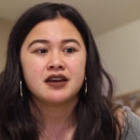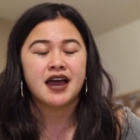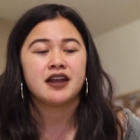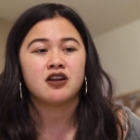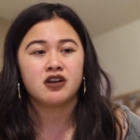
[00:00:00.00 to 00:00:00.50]

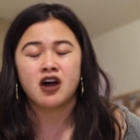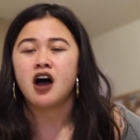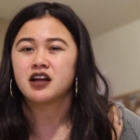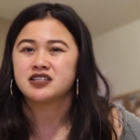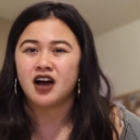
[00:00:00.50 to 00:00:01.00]
And
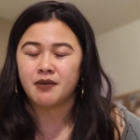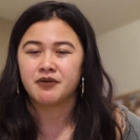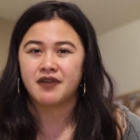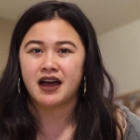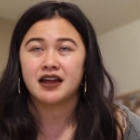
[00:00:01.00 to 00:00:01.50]
not on top
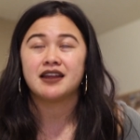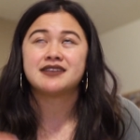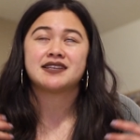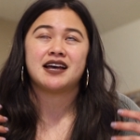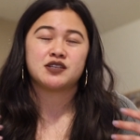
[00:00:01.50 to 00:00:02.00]
of that
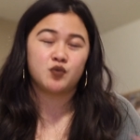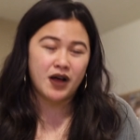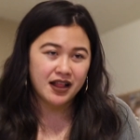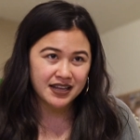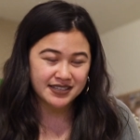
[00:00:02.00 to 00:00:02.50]
as as
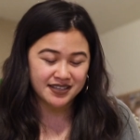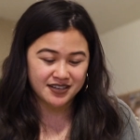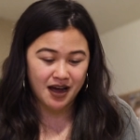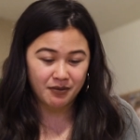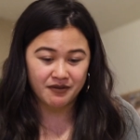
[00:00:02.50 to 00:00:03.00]
well as on
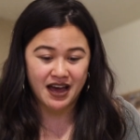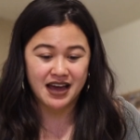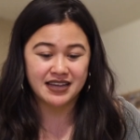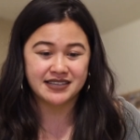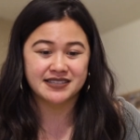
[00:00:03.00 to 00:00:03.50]
top of
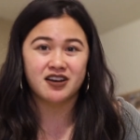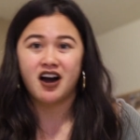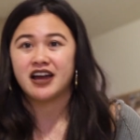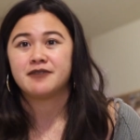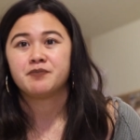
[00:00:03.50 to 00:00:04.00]
that is
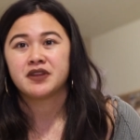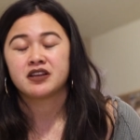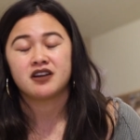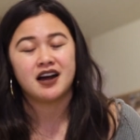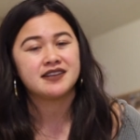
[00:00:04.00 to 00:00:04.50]
God.
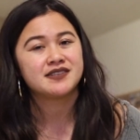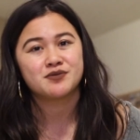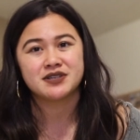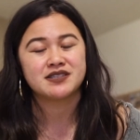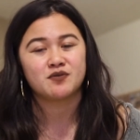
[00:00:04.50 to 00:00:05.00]
God is the
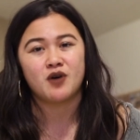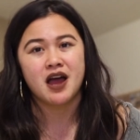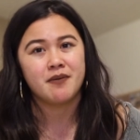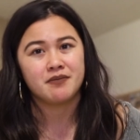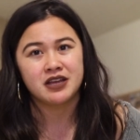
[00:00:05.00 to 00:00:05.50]
reason
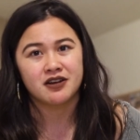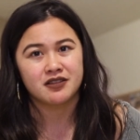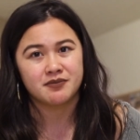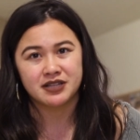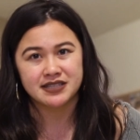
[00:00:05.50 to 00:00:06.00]
why I'm here in
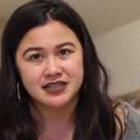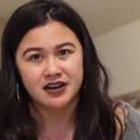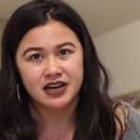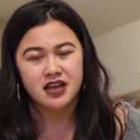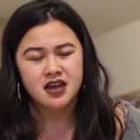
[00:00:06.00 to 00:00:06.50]
the
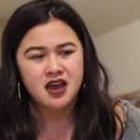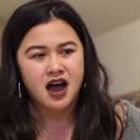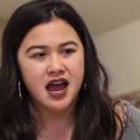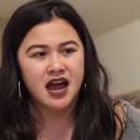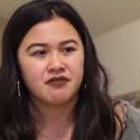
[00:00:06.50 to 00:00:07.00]
military.
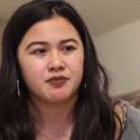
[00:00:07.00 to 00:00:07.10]
I have